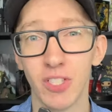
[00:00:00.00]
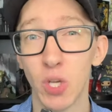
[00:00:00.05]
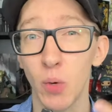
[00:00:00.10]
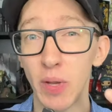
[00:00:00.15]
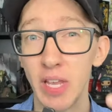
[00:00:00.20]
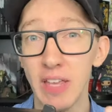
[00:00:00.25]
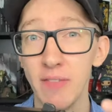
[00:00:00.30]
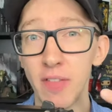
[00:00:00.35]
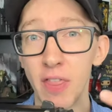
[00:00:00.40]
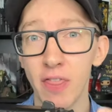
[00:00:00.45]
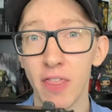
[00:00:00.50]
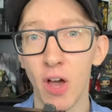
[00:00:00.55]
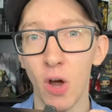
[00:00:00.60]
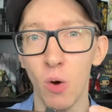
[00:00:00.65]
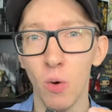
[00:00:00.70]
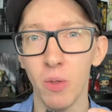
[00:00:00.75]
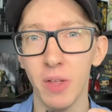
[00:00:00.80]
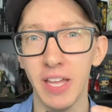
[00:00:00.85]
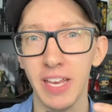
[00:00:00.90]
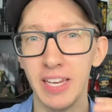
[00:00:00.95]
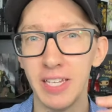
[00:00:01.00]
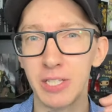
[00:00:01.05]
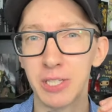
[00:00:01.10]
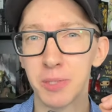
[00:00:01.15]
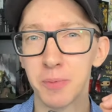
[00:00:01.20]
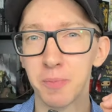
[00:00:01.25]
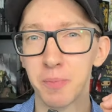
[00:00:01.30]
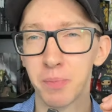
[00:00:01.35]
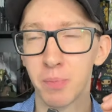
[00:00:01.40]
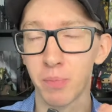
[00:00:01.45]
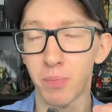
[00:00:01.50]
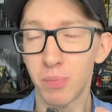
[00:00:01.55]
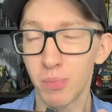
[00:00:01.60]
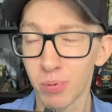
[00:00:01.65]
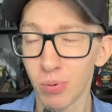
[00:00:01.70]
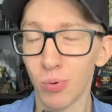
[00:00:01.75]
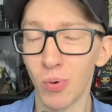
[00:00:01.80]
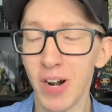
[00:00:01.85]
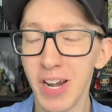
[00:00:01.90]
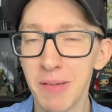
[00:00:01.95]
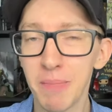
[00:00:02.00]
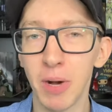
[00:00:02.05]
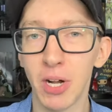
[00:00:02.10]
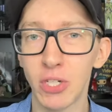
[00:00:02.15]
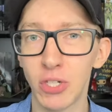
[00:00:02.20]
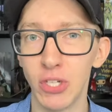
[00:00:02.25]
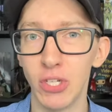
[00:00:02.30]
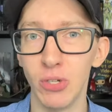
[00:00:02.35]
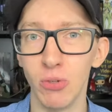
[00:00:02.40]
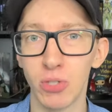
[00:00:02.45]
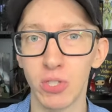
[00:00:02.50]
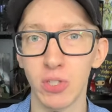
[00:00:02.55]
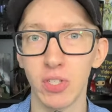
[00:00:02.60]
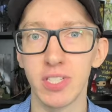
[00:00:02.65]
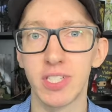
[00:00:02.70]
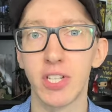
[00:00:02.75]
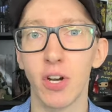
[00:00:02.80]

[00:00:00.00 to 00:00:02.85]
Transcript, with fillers: So even though it is pretty much useless,